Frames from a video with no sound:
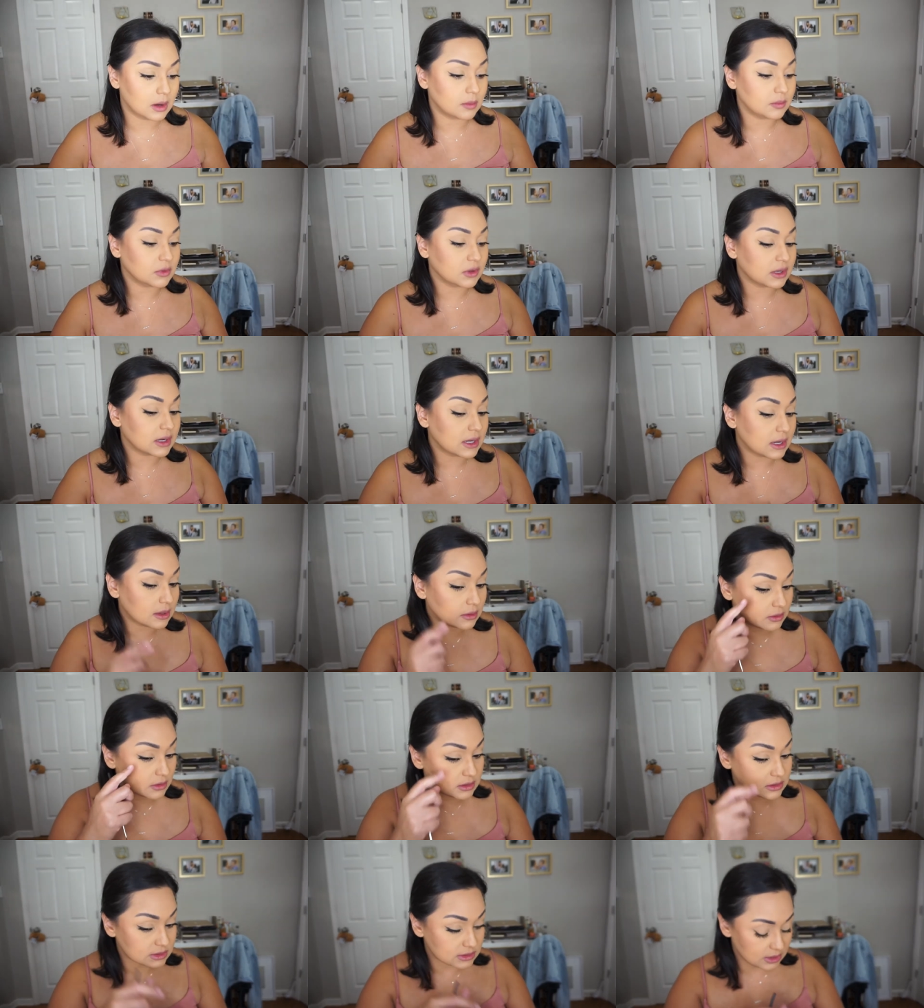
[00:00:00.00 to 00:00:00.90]
I'm looking
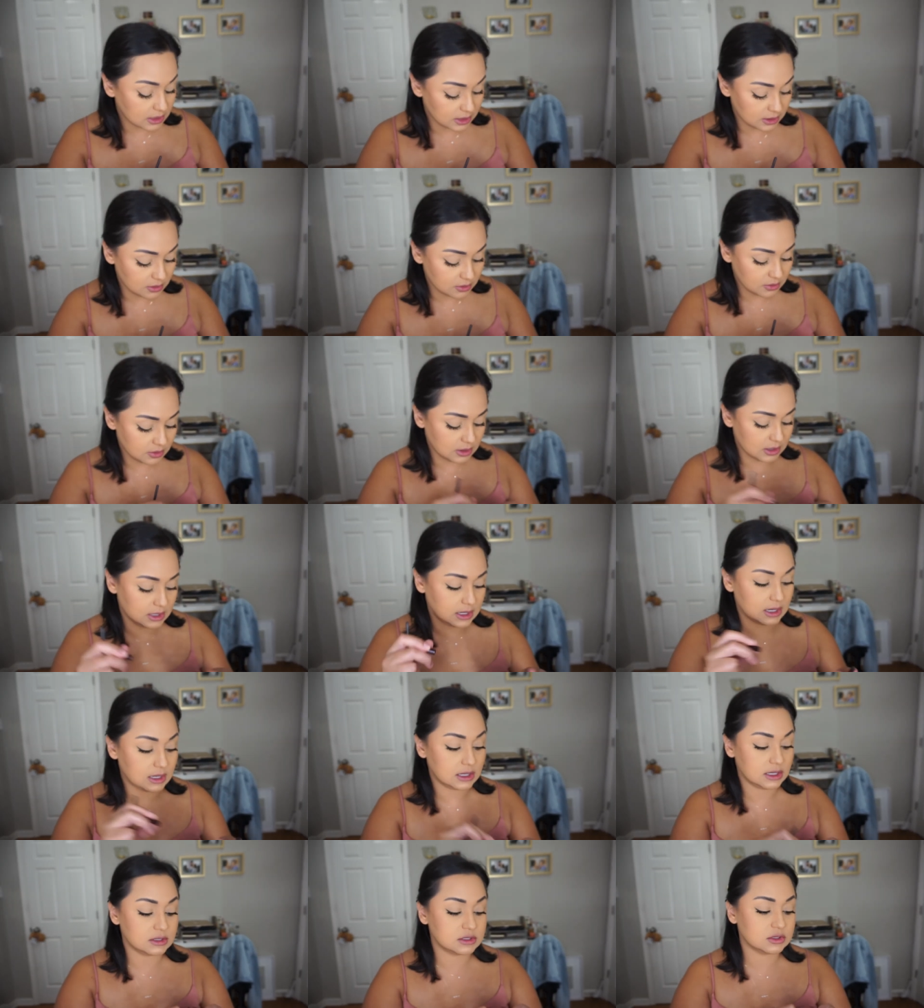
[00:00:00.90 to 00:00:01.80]
at this liner and
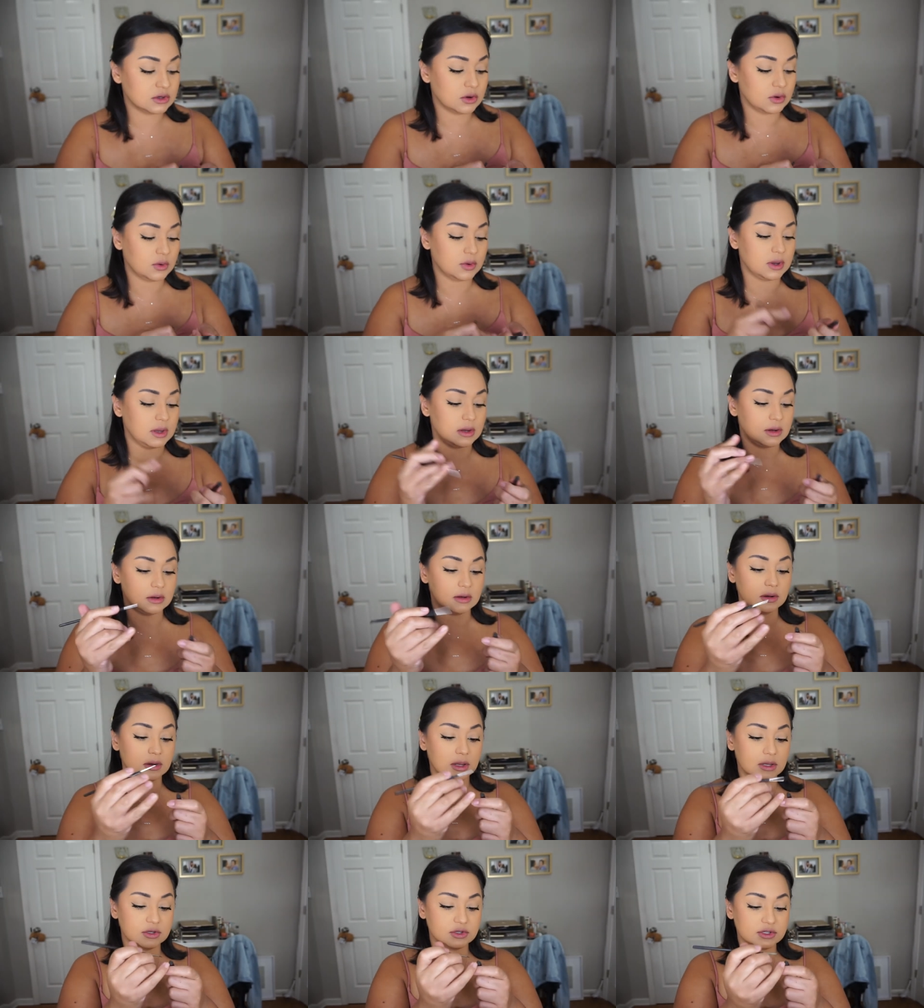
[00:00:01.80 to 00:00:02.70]
I need to go
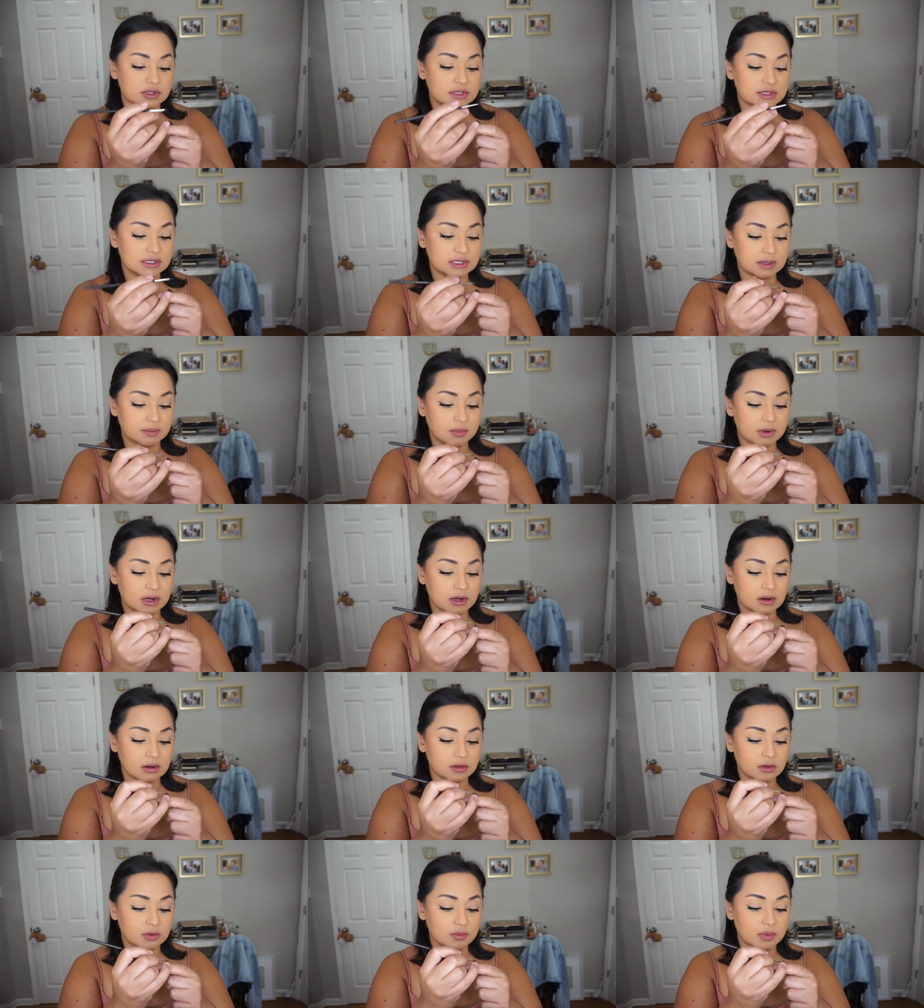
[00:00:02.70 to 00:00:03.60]
in and just deepen
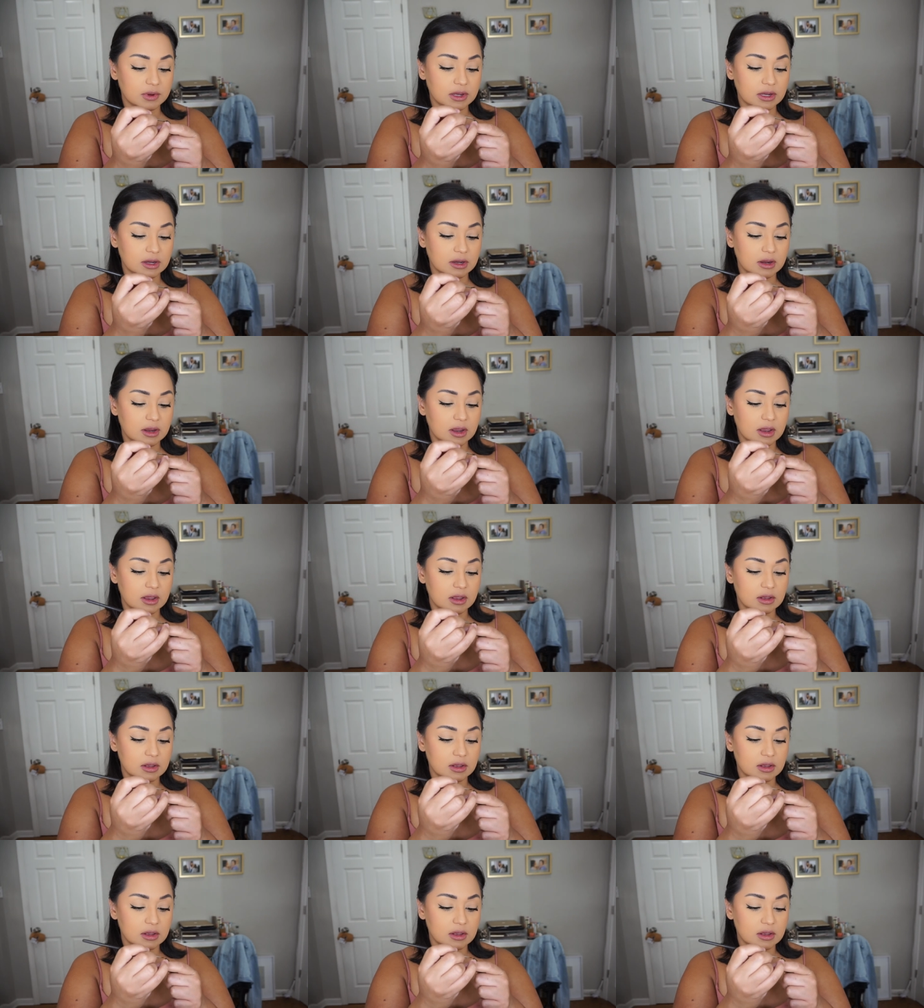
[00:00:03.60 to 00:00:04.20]
it a little bit.